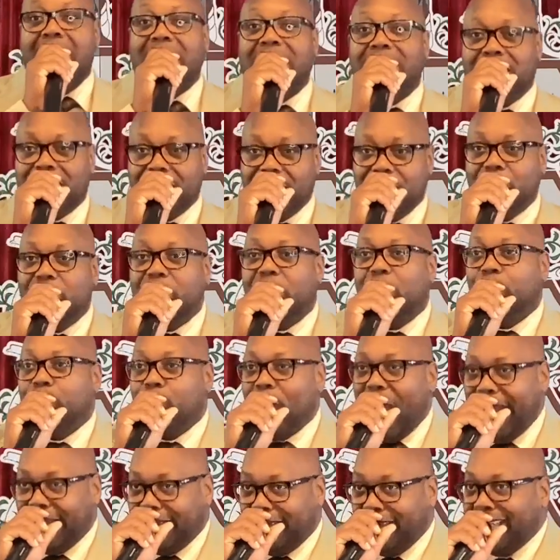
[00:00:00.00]
hallelujah
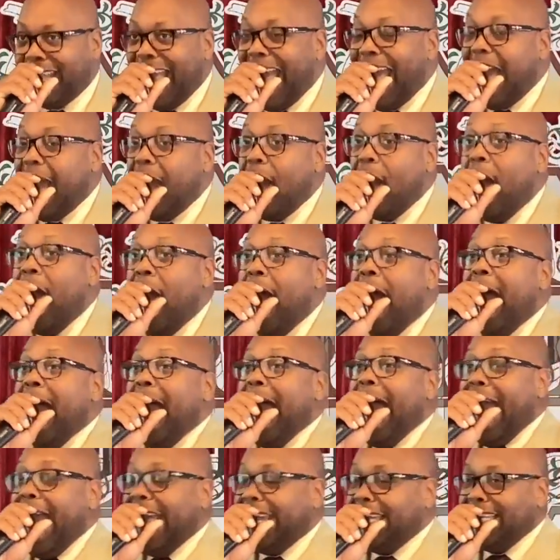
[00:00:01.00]
right now
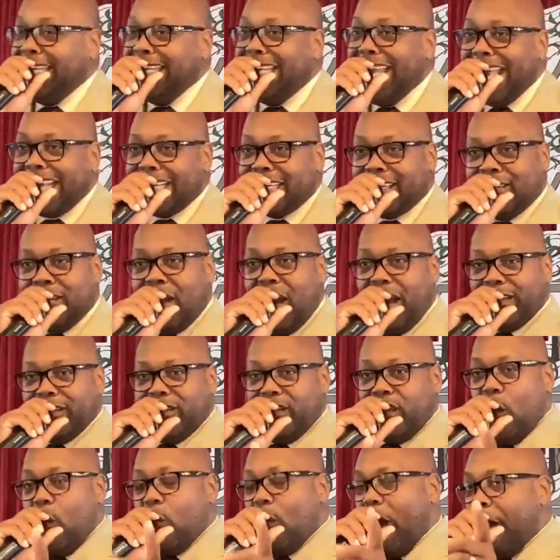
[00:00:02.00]
and let
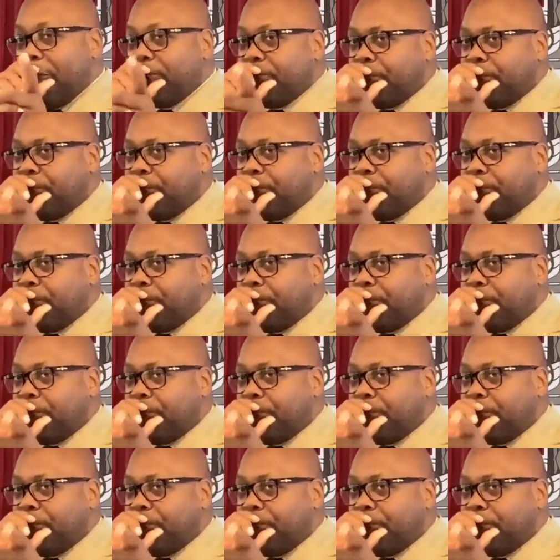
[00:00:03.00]
God know I